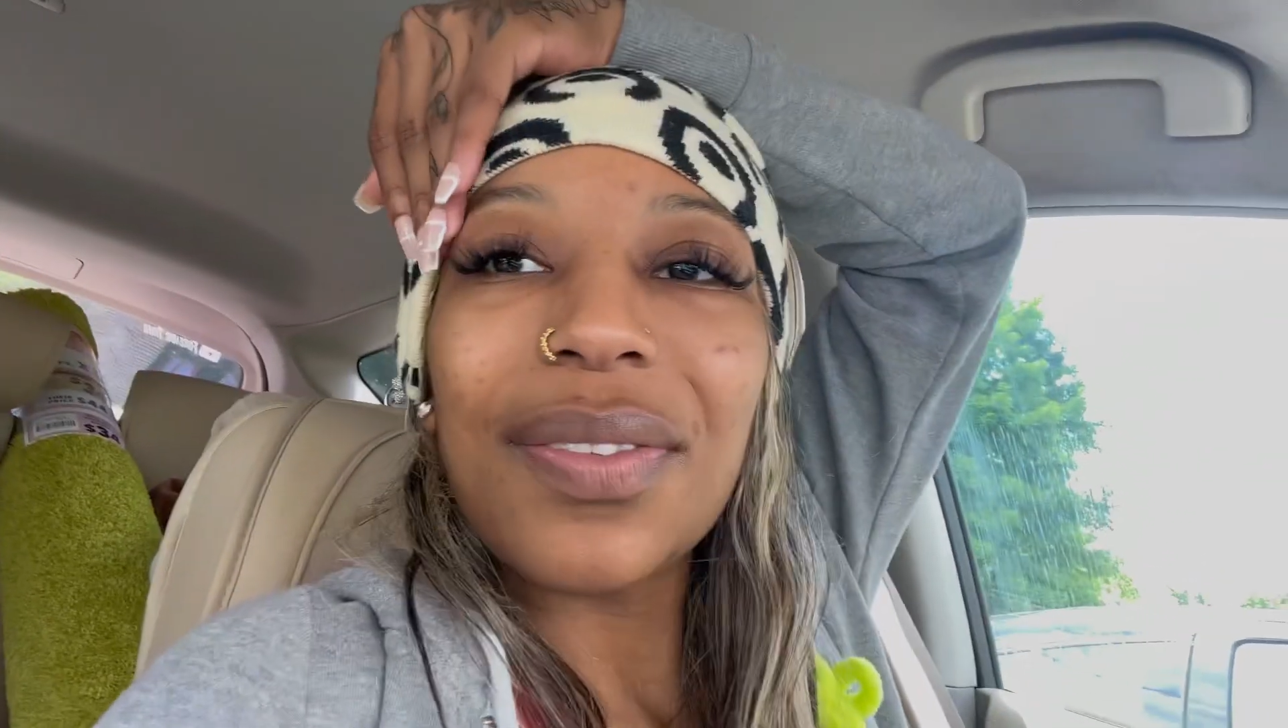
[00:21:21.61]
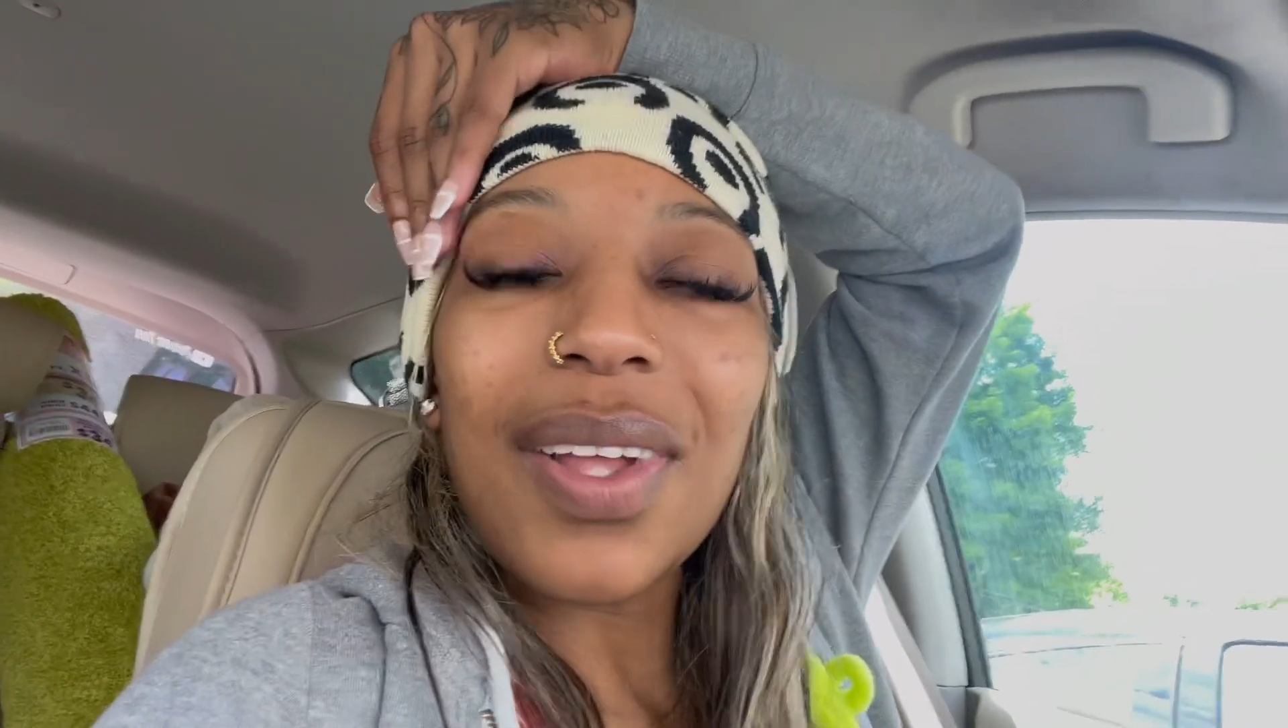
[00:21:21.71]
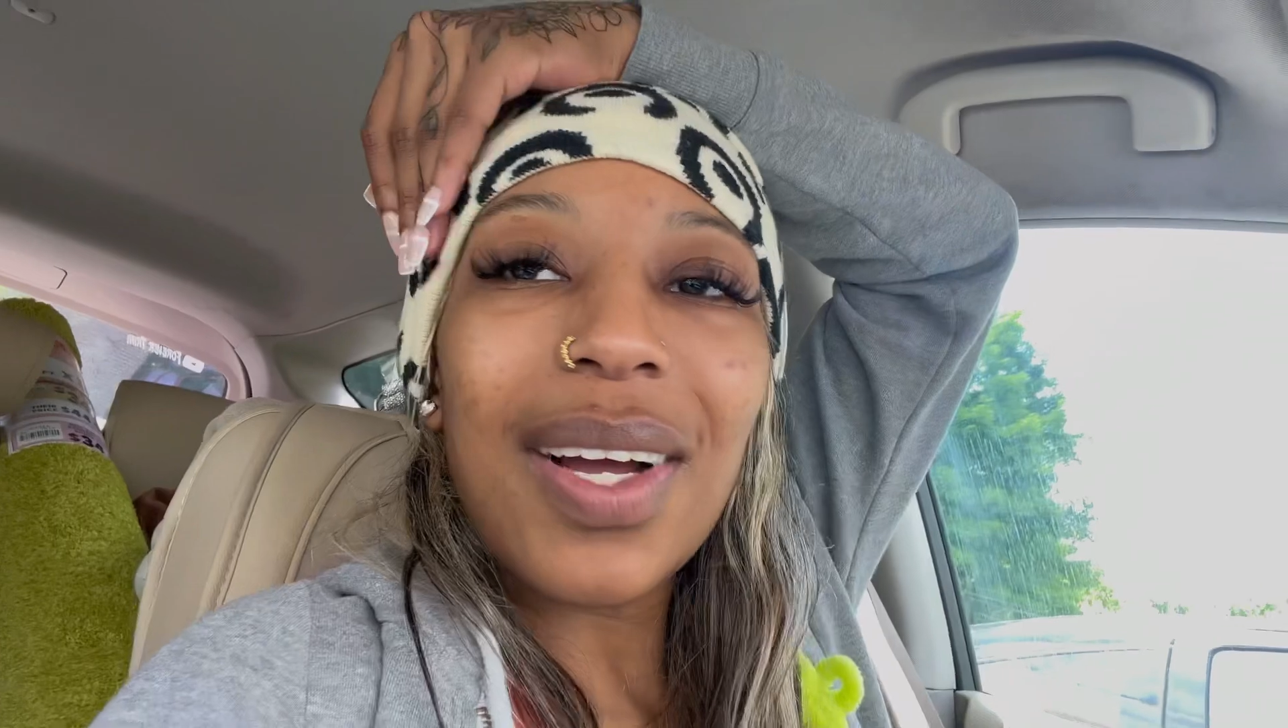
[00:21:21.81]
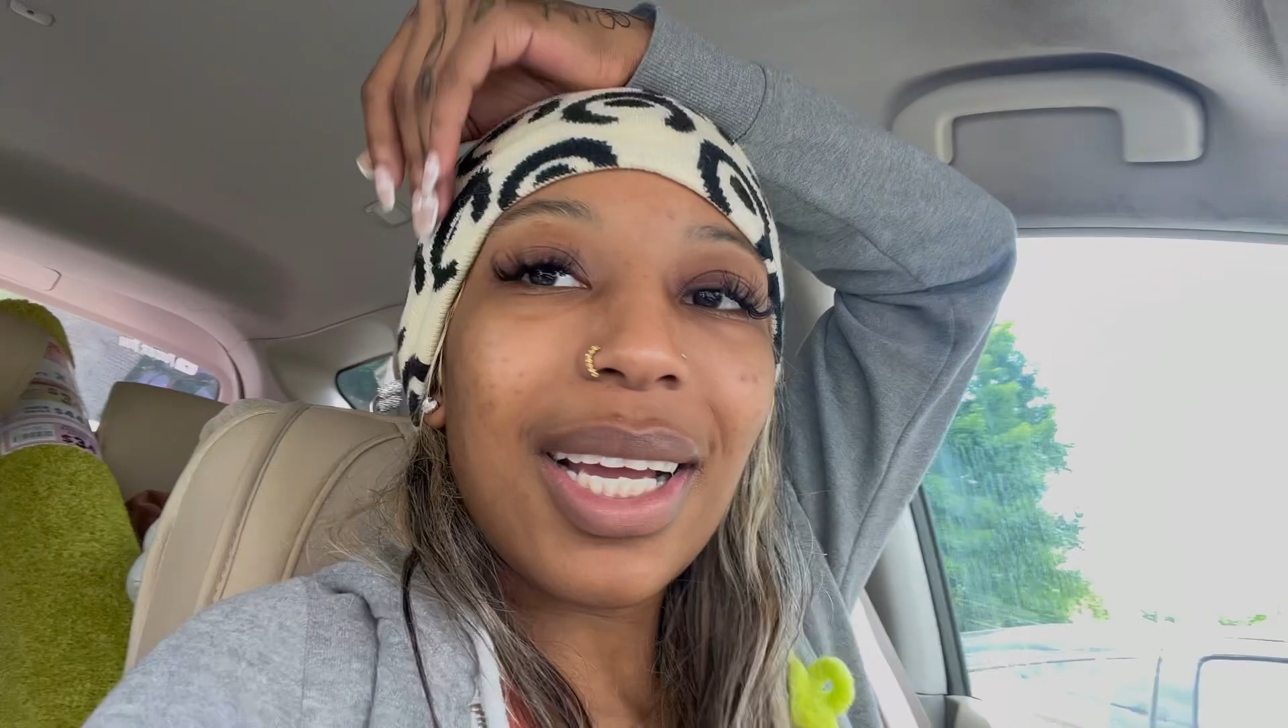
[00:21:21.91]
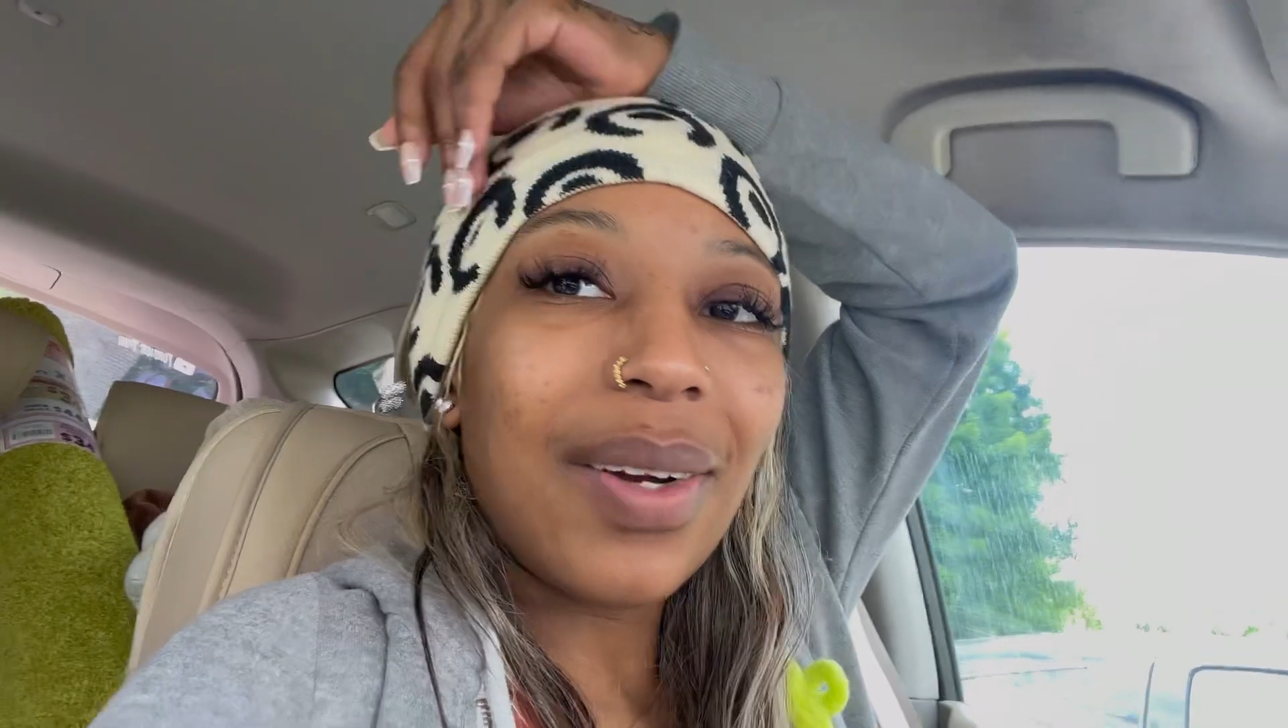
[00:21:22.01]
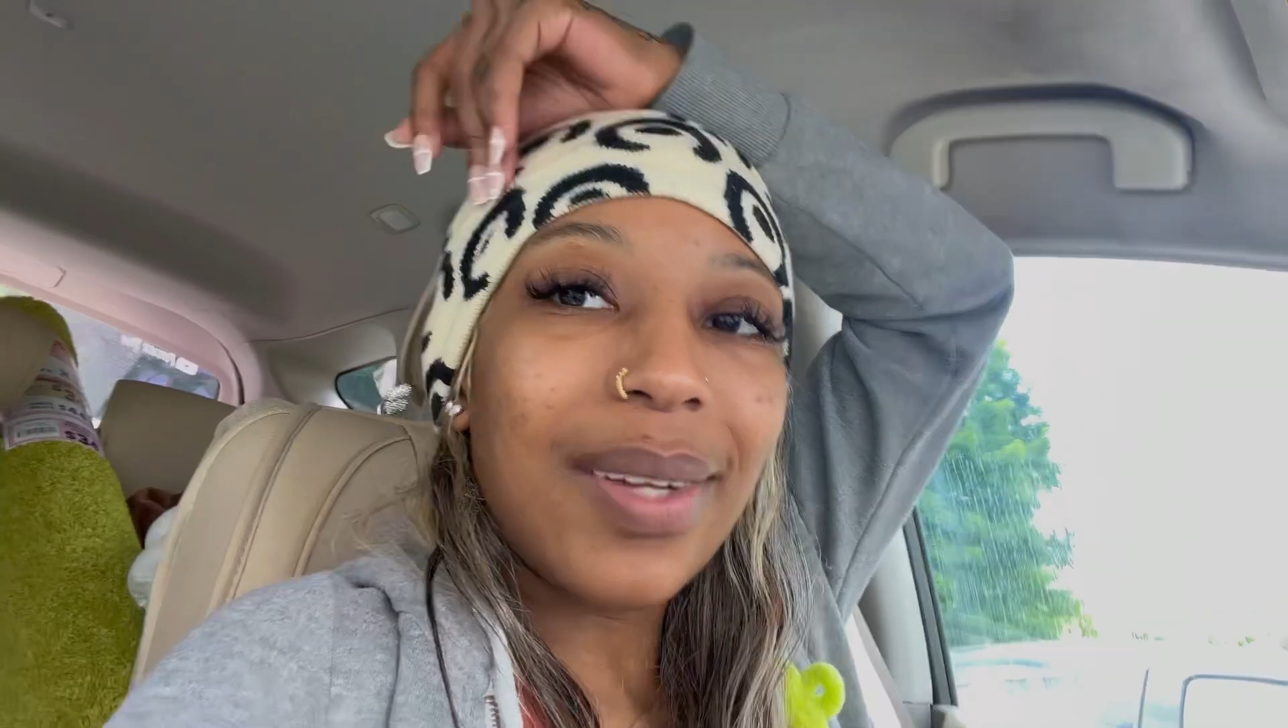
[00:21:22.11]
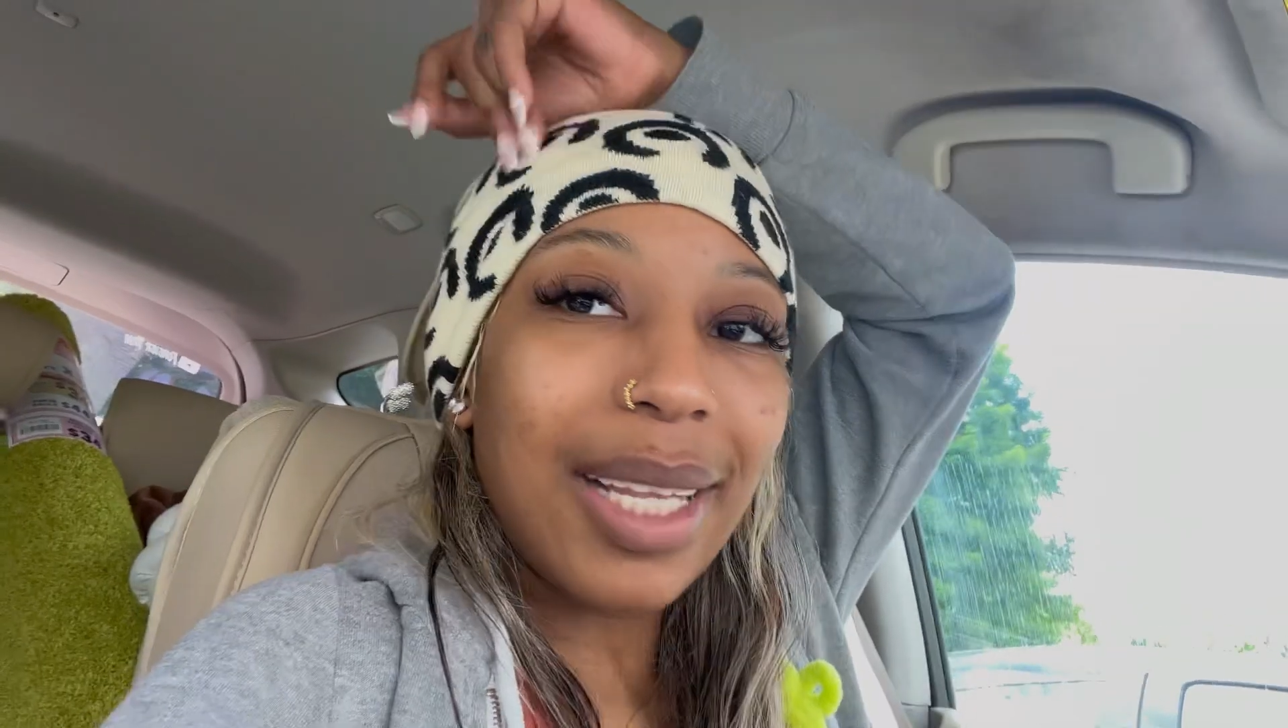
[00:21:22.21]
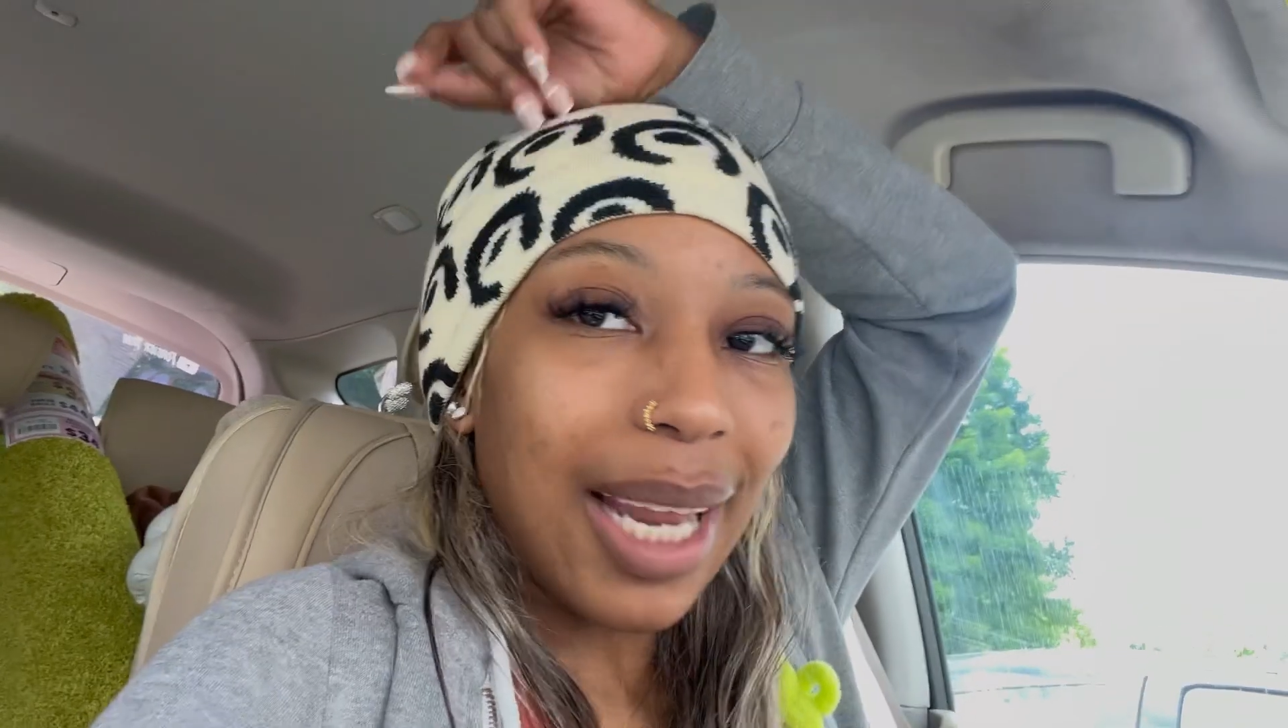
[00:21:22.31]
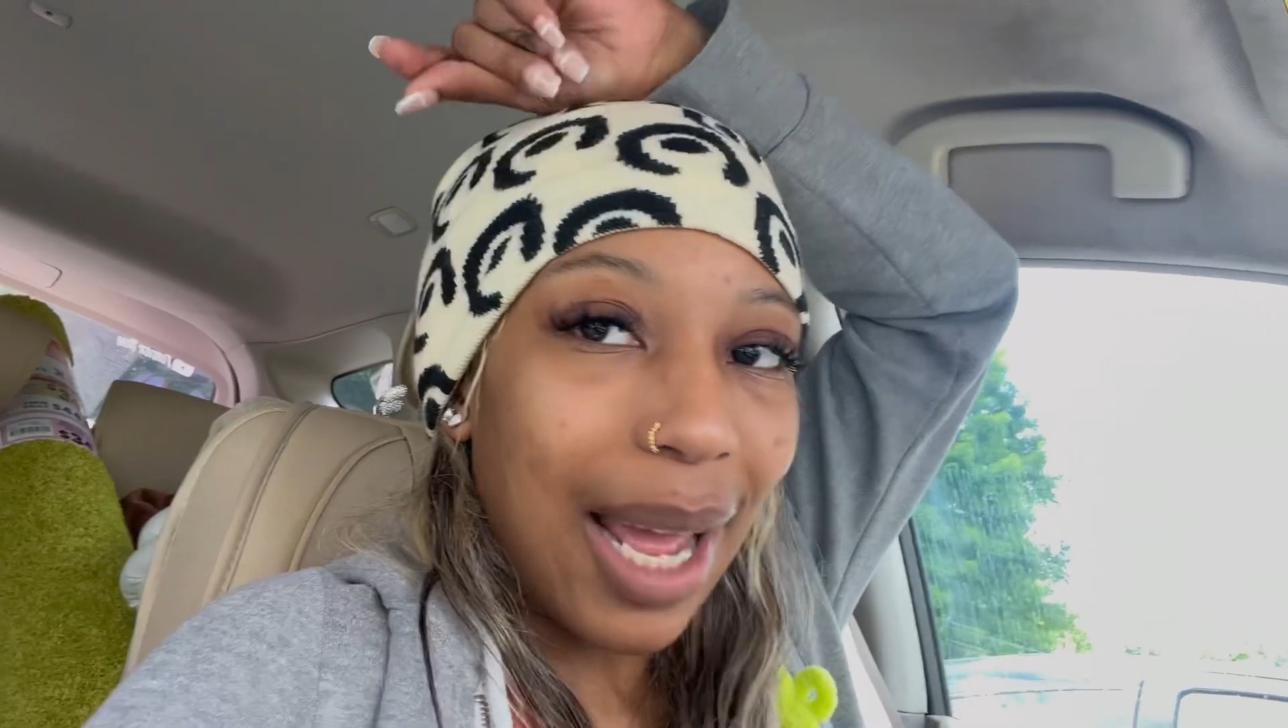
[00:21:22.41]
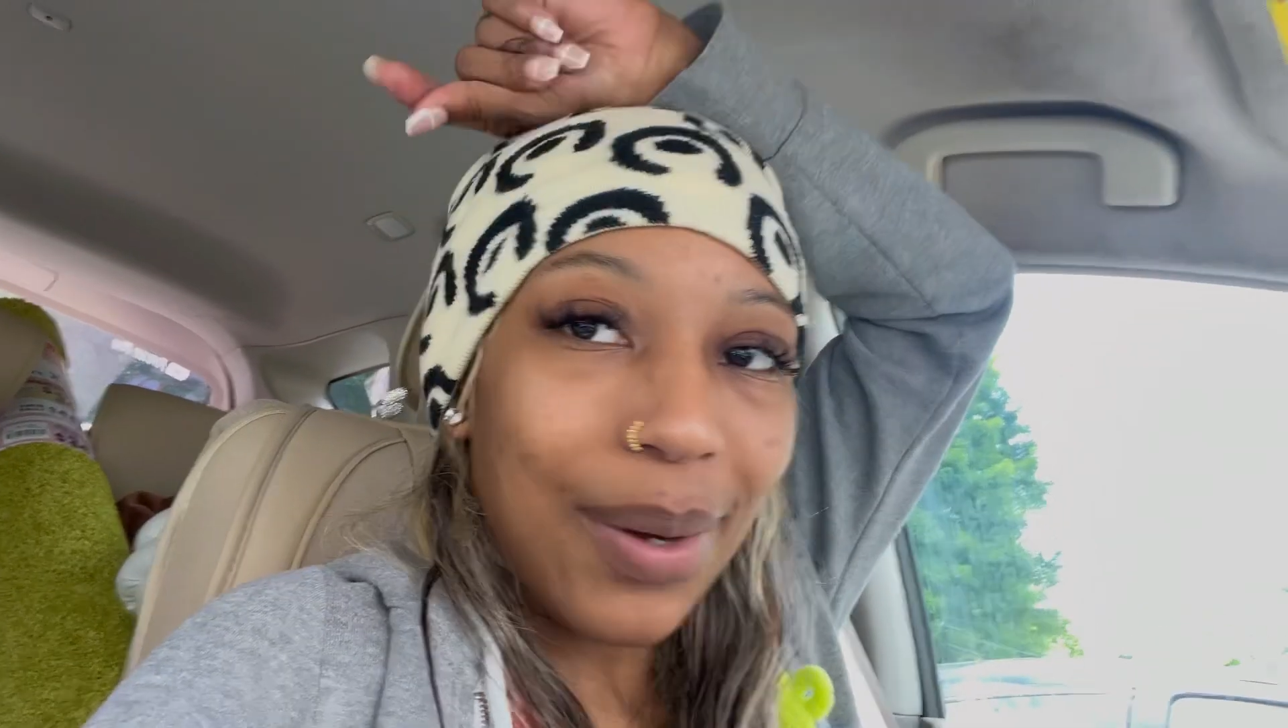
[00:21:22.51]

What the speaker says: vlog and all of that